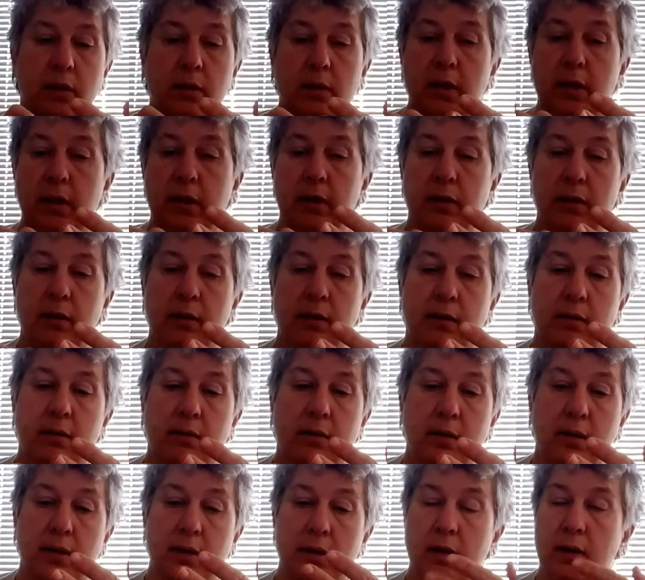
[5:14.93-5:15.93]
It
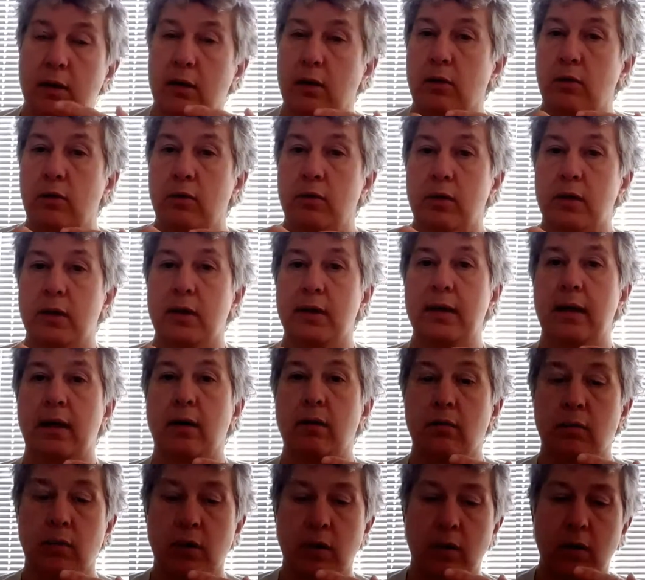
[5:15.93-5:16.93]
doesn't include the
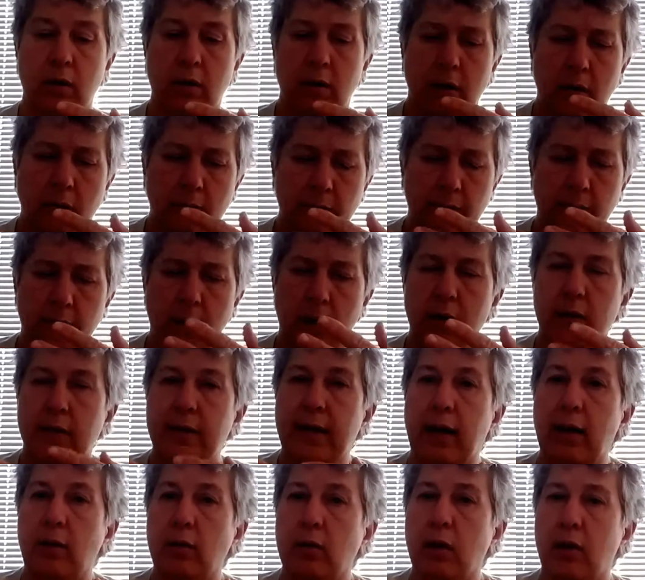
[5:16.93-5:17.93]
down
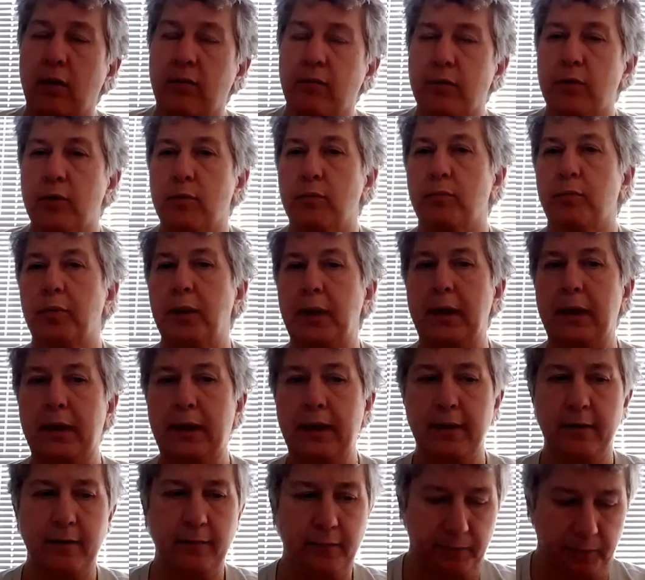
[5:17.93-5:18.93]
comforter
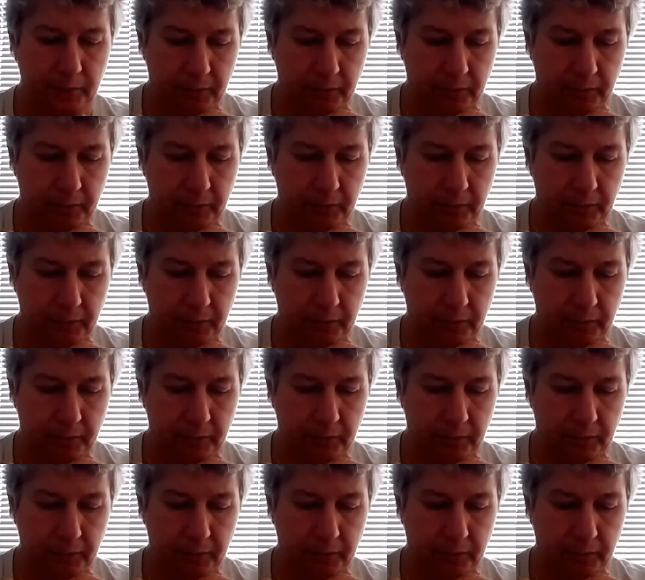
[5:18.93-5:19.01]
blanket